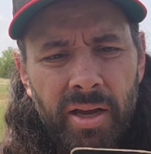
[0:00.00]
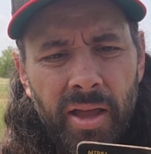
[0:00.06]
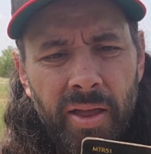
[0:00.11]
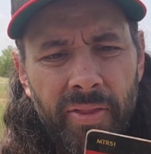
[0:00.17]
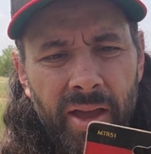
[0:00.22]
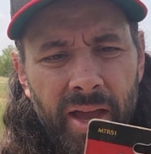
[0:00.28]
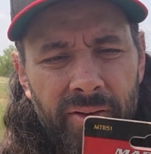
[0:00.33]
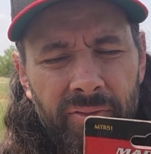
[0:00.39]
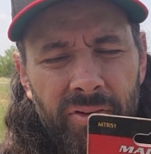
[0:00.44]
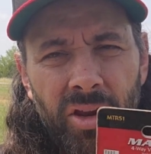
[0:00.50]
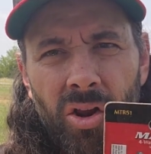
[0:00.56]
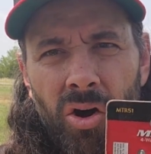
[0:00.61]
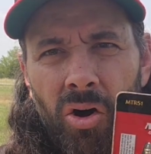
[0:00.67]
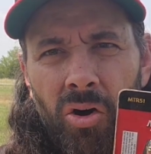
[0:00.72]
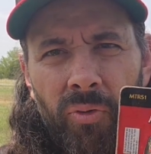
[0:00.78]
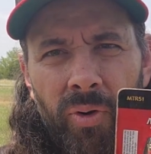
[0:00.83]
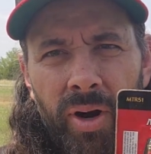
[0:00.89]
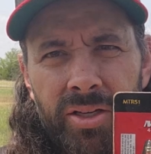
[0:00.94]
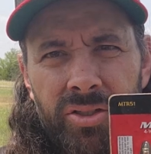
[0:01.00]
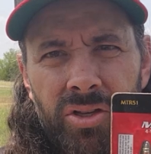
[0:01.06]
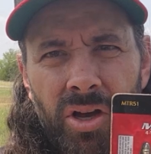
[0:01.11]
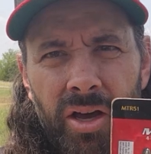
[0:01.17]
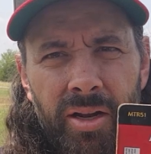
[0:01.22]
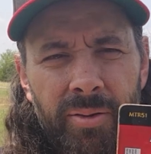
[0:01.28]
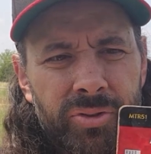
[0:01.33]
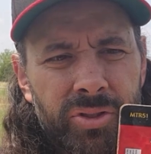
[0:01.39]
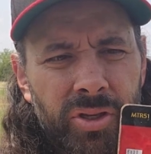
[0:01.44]
and they have little O-rings
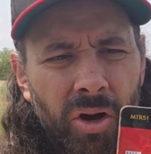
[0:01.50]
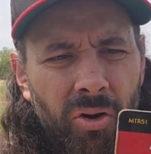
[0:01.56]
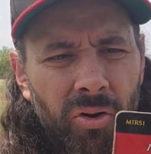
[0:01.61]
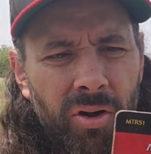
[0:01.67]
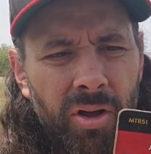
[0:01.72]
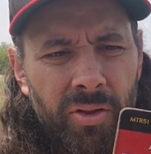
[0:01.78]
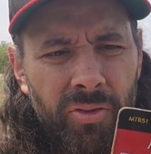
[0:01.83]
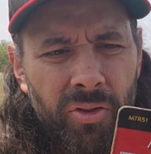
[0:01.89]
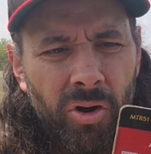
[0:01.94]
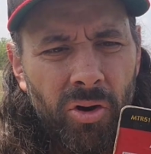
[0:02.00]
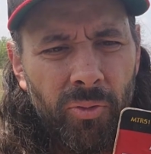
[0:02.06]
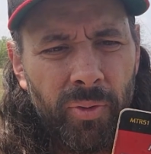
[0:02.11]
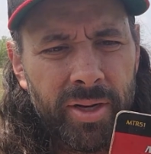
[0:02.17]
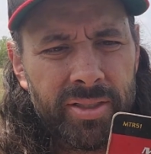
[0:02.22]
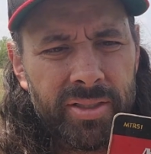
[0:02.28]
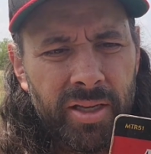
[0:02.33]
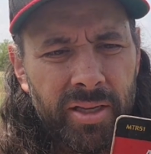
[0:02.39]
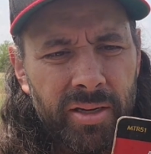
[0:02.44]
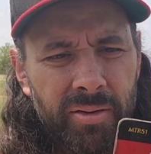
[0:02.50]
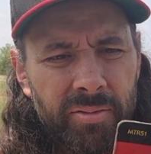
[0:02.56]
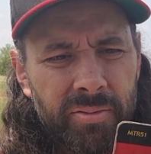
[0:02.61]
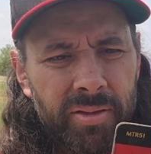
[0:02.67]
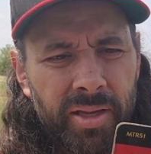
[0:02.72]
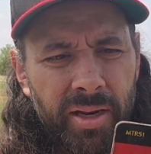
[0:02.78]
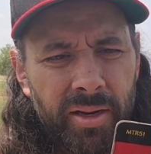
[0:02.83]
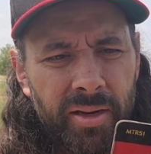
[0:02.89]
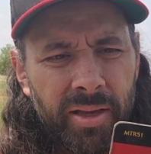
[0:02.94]
on them, so O-rings can
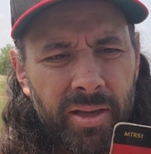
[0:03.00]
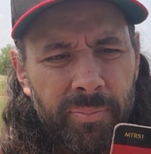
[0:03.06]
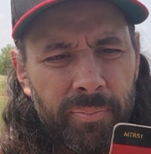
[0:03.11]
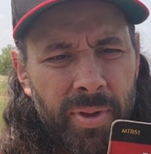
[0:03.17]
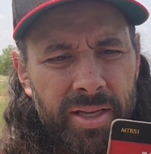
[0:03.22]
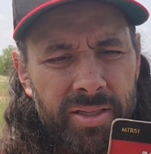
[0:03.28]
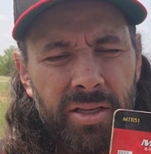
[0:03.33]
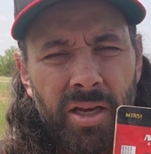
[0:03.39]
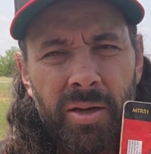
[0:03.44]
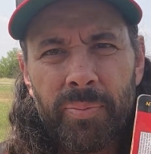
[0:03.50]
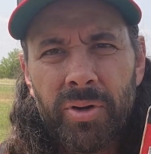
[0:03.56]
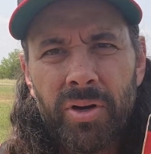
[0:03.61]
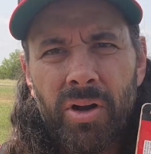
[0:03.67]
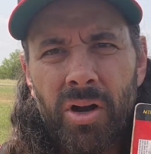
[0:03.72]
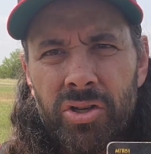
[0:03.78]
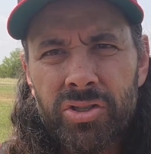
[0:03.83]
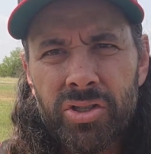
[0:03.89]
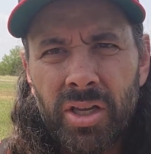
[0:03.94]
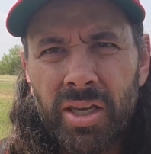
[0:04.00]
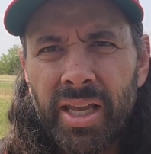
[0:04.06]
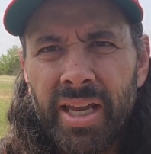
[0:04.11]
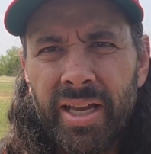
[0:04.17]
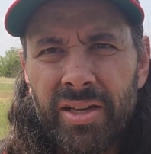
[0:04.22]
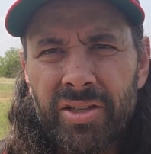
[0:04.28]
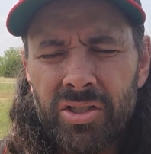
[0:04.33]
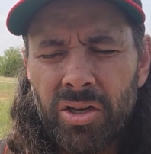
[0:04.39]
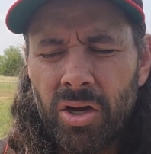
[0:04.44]
get messed up and cause a
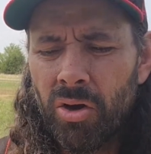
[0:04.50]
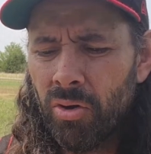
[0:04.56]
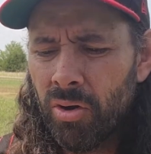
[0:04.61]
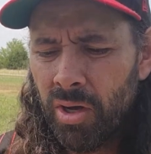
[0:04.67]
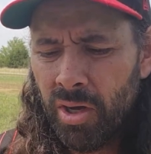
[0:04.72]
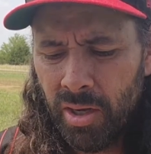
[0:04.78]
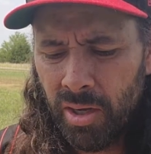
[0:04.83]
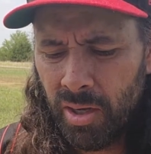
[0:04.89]
leak. So